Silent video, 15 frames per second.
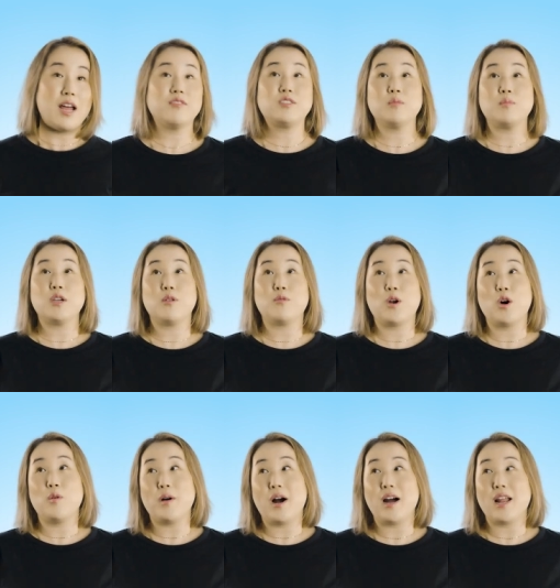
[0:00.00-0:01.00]
I don't have to be a
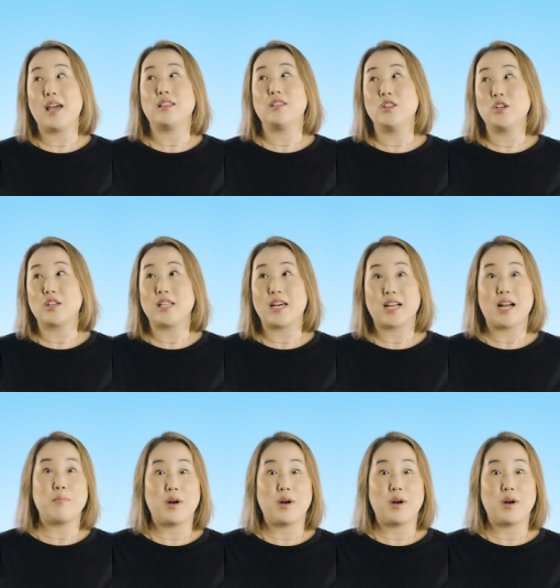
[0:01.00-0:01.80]
robot and look like